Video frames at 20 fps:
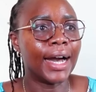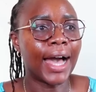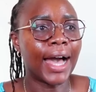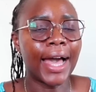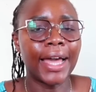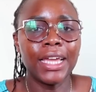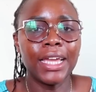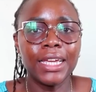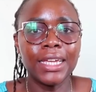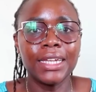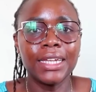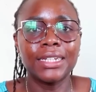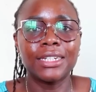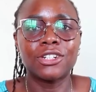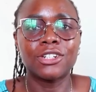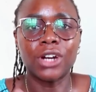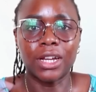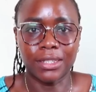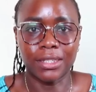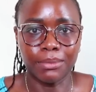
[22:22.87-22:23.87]
I
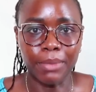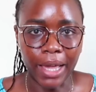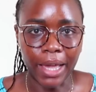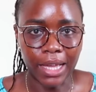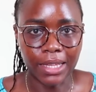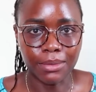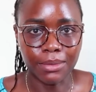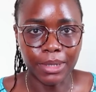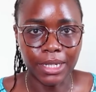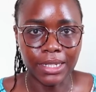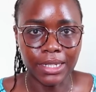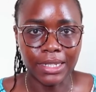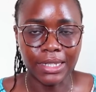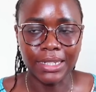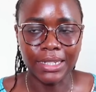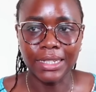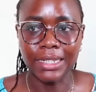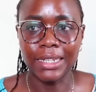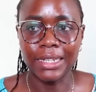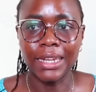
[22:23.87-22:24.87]
trust my husband.
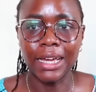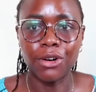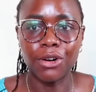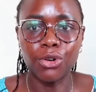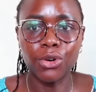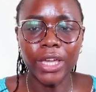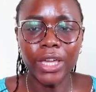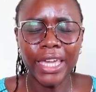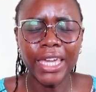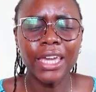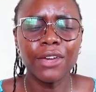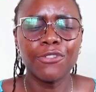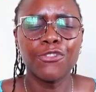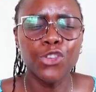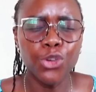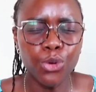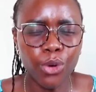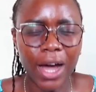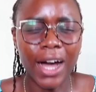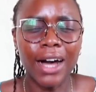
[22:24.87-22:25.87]
Now,
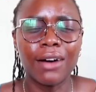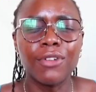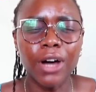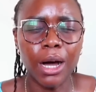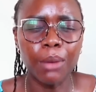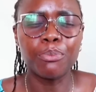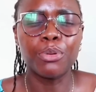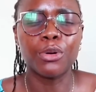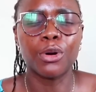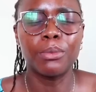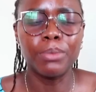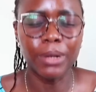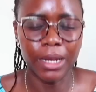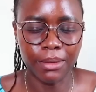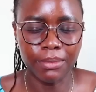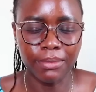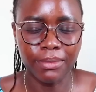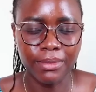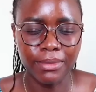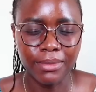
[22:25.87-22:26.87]
if you have a
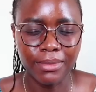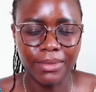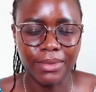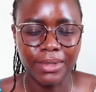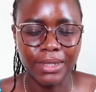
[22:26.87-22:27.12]
problem